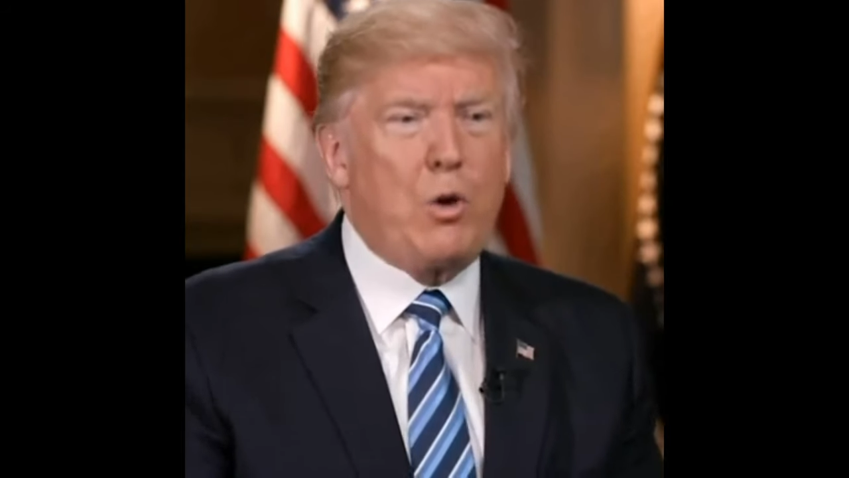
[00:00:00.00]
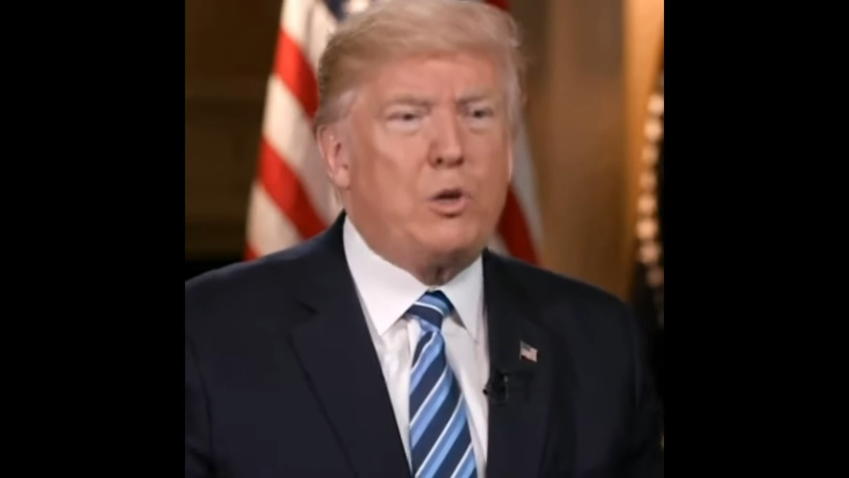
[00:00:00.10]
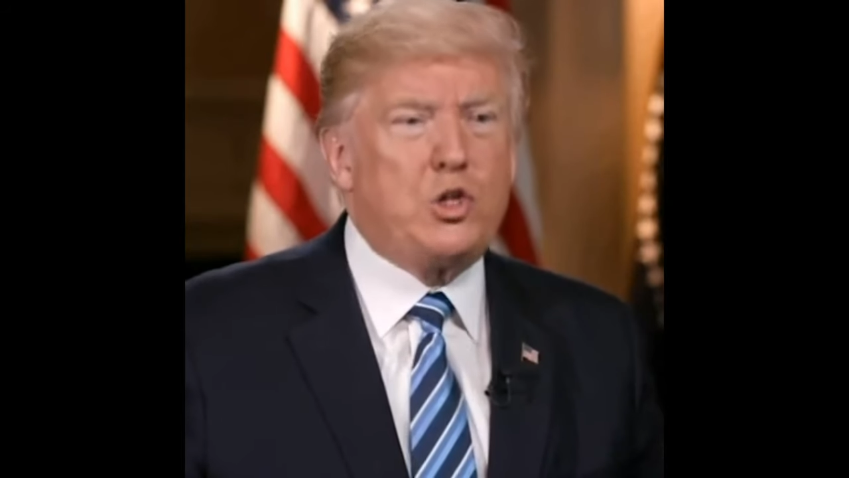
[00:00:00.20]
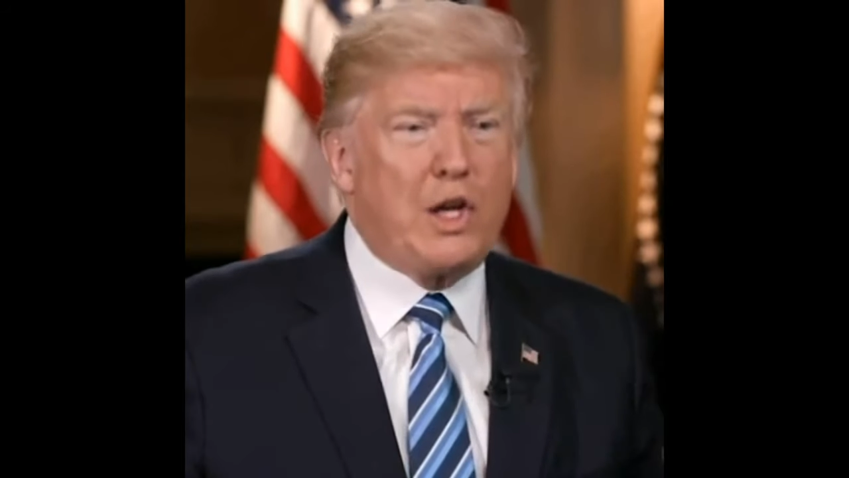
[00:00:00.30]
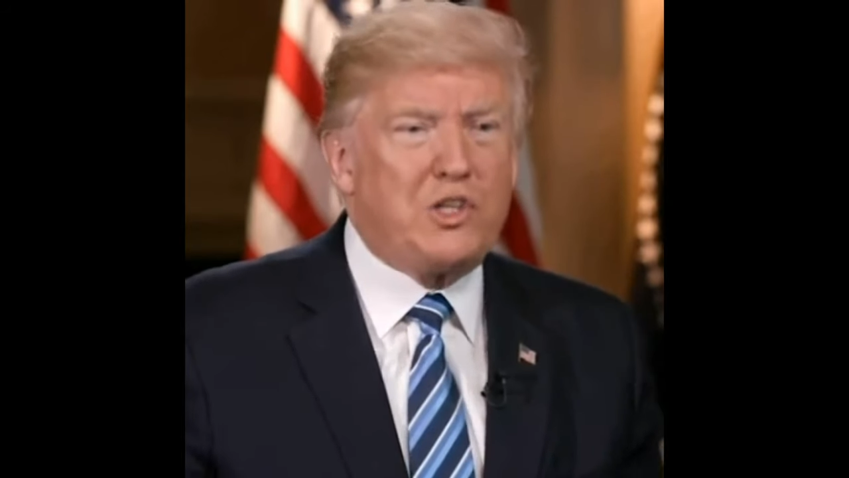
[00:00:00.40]

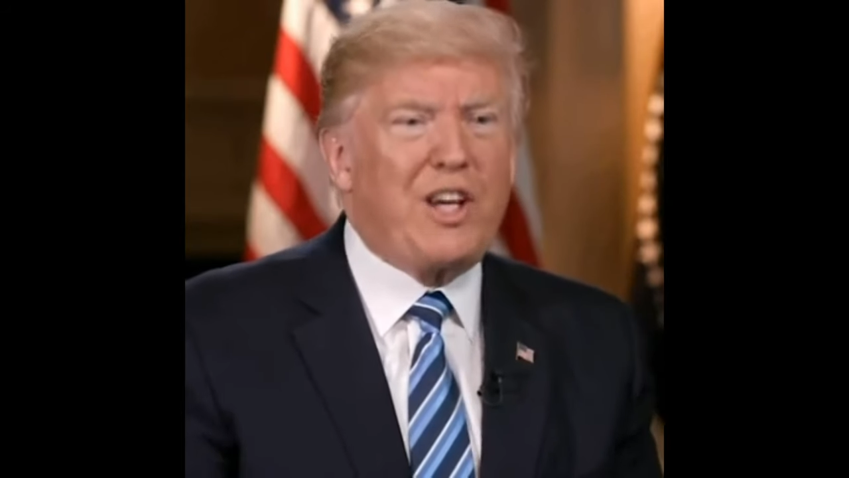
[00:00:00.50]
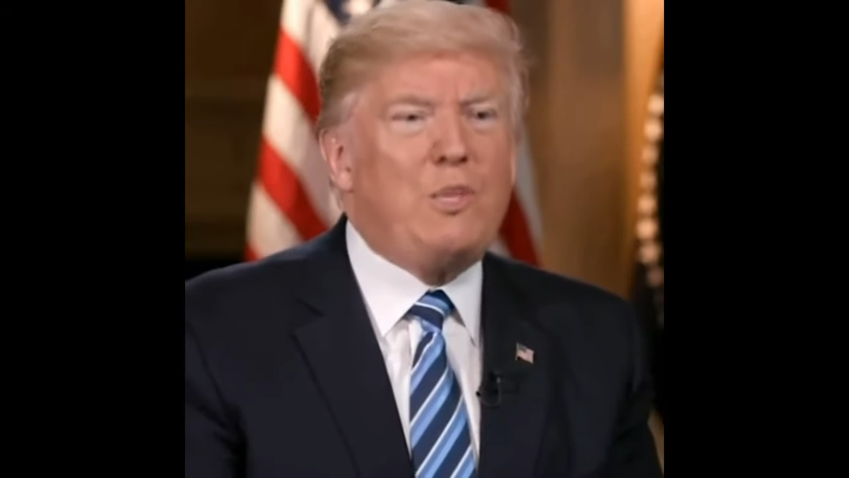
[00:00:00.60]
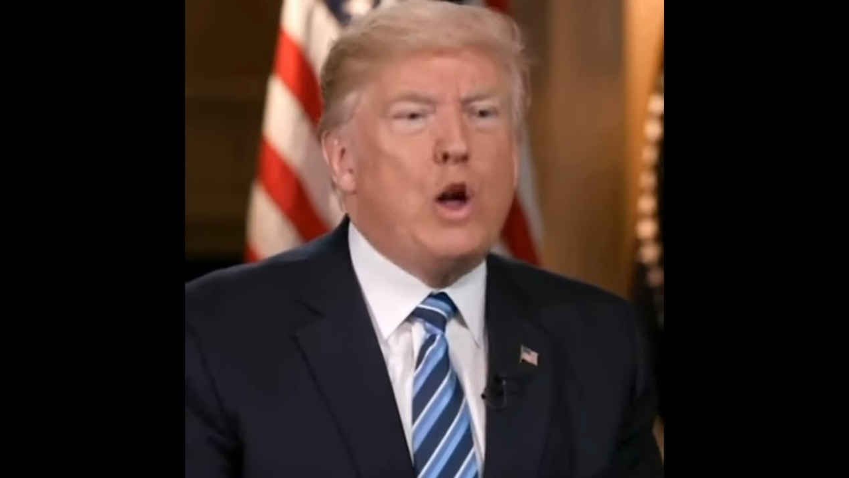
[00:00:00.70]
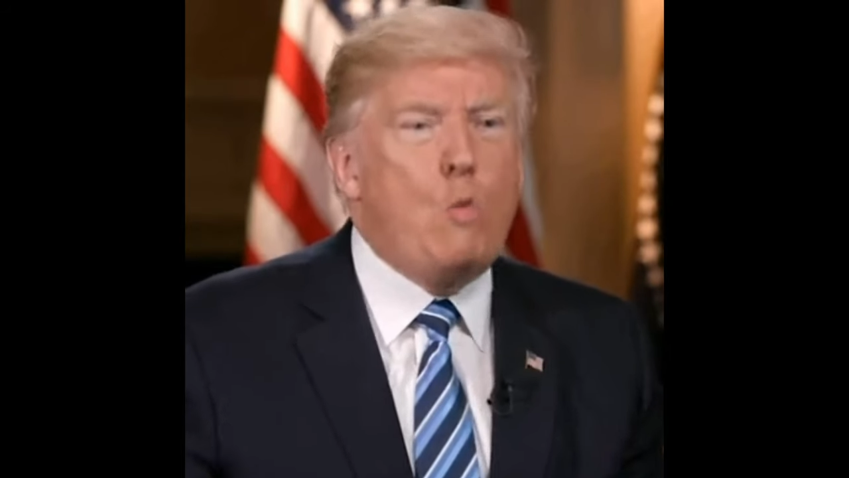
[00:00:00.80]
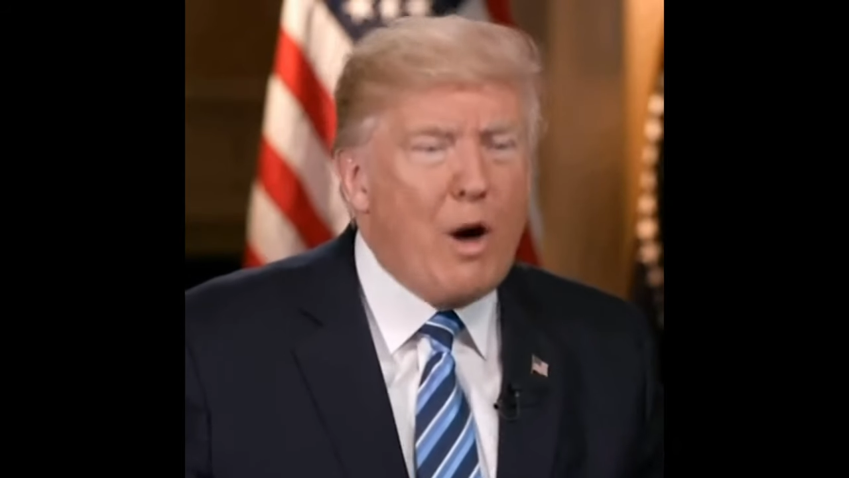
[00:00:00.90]
who says he'll
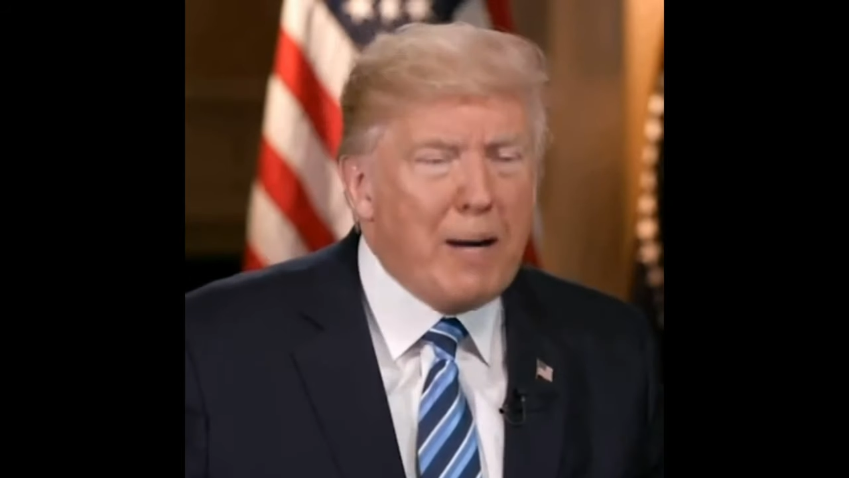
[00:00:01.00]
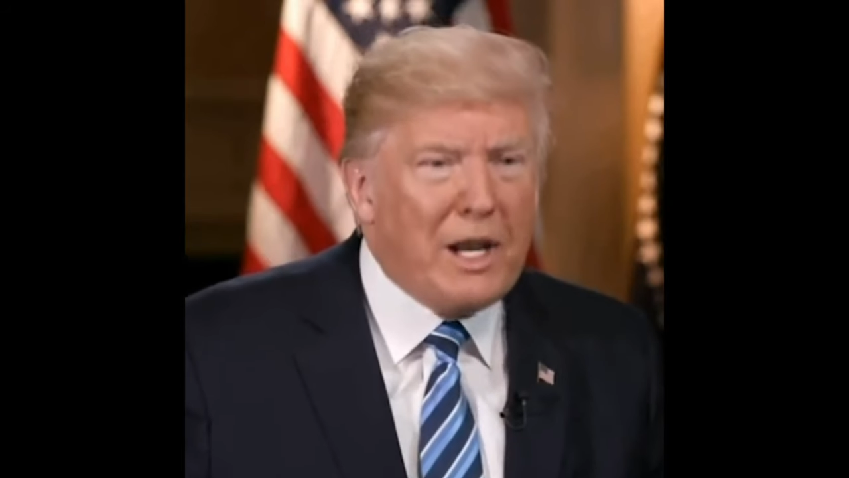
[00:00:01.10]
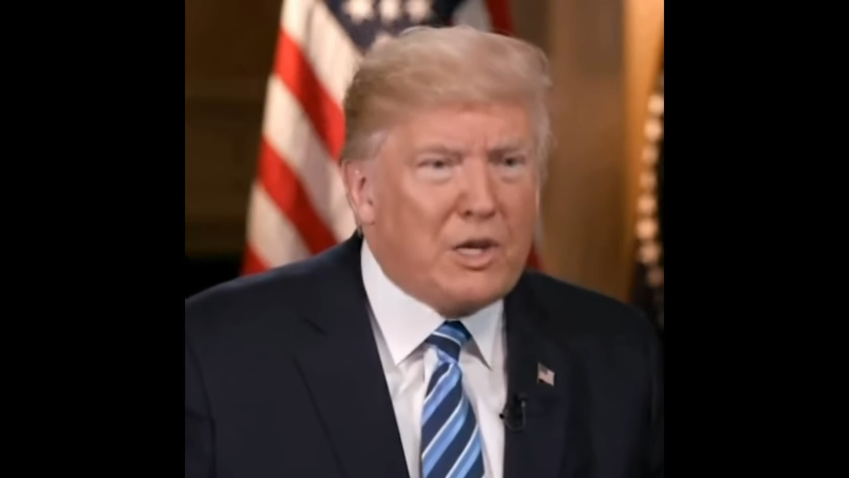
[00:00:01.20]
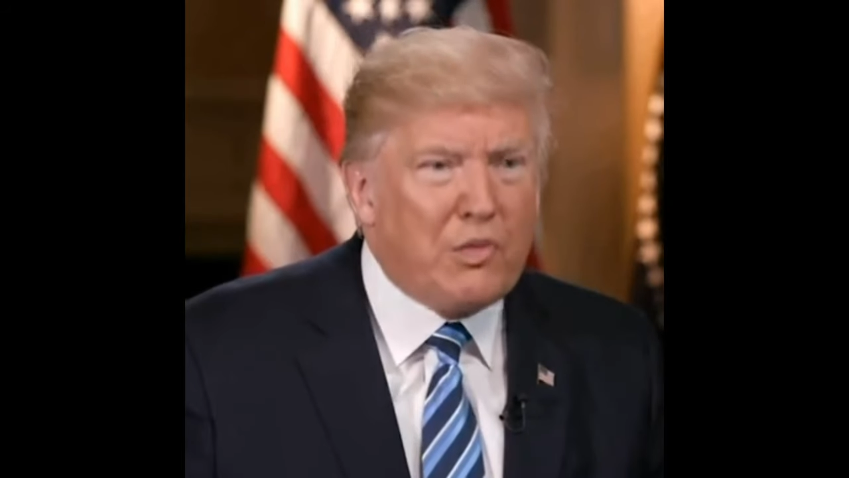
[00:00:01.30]
be America's